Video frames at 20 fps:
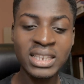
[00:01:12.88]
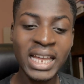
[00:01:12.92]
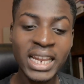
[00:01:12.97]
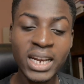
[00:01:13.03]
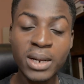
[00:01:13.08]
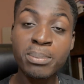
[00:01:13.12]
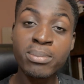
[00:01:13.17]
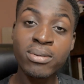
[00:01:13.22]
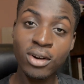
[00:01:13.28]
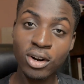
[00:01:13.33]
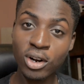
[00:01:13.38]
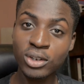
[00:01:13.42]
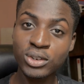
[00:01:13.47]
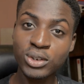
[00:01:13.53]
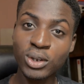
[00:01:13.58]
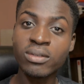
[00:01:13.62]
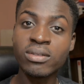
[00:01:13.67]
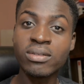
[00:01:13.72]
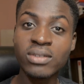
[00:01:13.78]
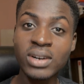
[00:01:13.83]
that a product
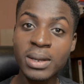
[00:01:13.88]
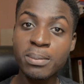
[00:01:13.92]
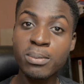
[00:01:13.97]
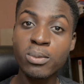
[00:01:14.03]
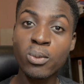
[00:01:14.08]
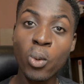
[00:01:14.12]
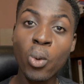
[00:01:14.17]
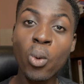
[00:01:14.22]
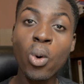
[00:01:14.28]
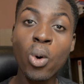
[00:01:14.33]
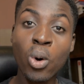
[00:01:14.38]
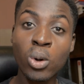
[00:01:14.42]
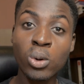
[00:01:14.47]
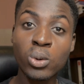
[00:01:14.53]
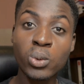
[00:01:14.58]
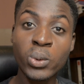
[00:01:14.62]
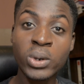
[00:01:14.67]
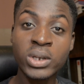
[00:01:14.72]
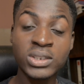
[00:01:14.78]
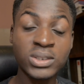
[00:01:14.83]
of rape will
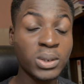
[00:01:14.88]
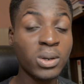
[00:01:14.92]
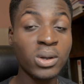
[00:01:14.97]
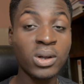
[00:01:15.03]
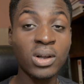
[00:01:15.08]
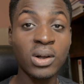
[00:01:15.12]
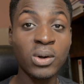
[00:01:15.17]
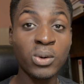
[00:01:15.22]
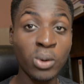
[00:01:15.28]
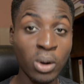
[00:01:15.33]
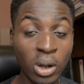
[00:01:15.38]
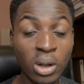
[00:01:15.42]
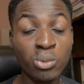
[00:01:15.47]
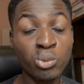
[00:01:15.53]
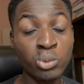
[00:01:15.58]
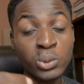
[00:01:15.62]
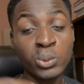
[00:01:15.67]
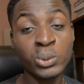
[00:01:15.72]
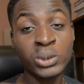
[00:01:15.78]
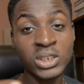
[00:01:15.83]
always,
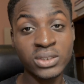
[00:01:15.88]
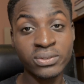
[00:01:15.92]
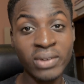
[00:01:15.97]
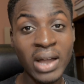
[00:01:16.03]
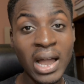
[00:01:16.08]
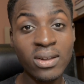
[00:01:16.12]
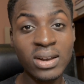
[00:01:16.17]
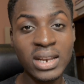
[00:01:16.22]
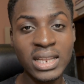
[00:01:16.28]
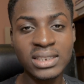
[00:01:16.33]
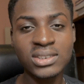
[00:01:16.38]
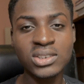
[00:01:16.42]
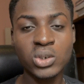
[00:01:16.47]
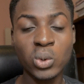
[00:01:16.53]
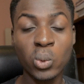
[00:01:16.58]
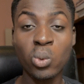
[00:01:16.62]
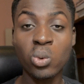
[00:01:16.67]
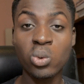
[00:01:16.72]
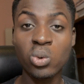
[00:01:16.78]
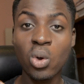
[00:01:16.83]
which is violence,
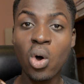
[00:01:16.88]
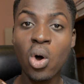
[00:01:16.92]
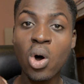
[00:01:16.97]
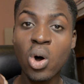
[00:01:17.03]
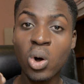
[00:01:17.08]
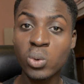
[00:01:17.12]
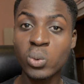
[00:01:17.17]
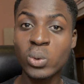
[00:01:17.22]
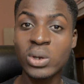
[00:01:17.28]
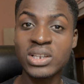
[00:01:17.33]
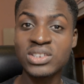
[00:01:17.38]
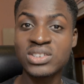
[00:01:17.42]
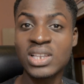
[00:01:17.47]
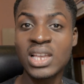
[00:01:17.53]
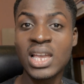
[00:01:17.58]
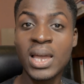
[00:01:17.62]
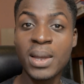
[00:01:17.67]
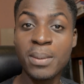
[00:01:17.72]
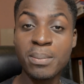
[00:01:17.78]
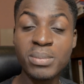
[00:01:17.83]
will always
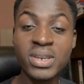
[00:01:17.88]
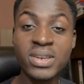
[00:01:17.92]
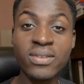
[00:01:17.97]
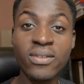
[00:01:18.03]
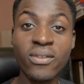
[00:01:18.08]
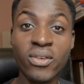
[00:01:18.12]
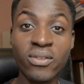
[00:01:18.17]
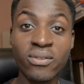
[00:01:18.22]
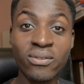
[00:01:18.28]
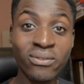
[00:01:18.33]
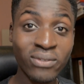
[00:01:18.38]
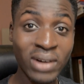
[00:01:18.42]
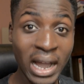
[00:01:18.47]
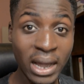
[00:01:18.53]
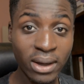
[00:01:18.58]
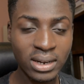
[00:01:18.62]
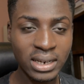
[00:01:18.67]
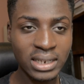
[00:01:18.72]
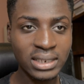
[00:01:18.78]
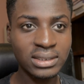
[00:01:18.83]
be
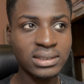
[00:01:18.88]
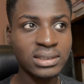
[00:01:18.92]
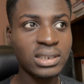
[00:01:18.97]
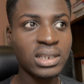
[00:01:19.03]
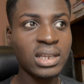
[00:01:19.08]
violent.